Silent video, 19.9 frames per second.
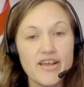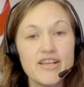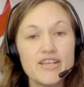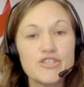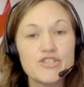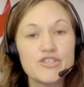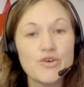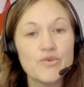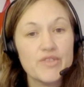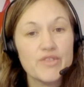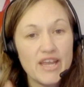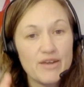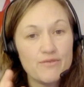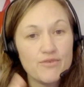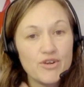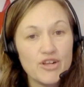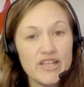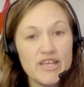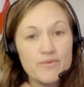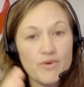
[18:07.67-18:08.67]
So they
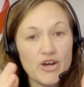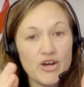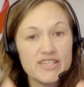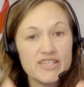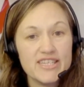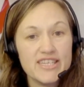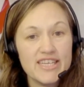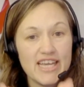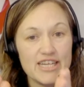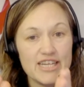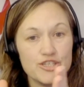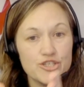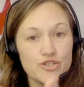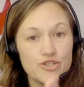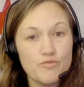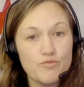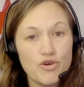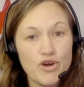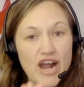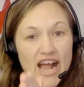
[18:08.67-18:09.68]
really want to get you
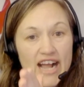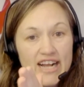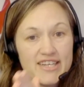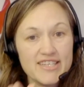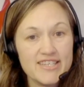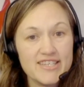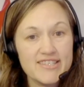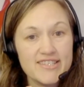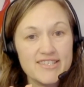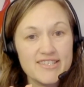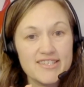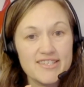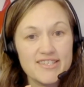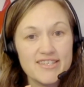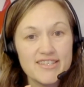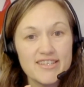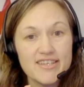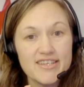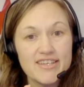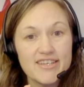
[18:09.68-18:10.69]
practiced
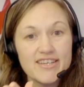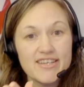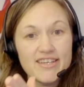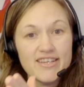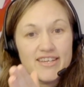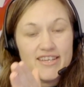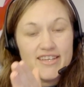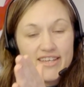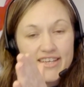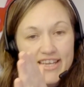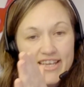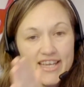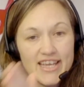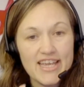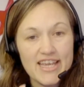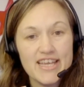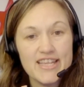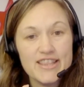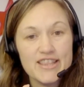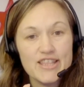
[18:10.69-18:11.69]

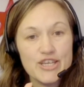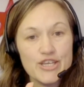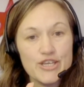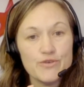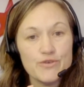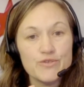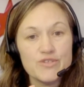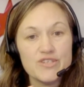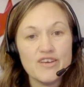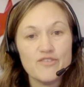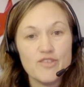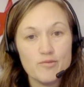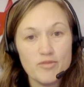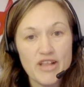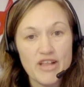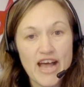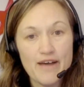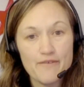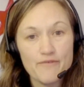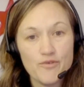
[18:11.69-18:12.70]
in the use of the
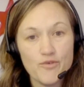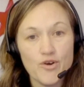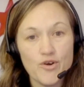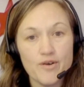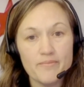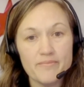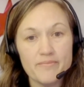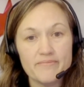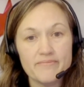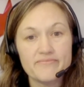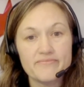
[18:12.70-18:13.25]
platform.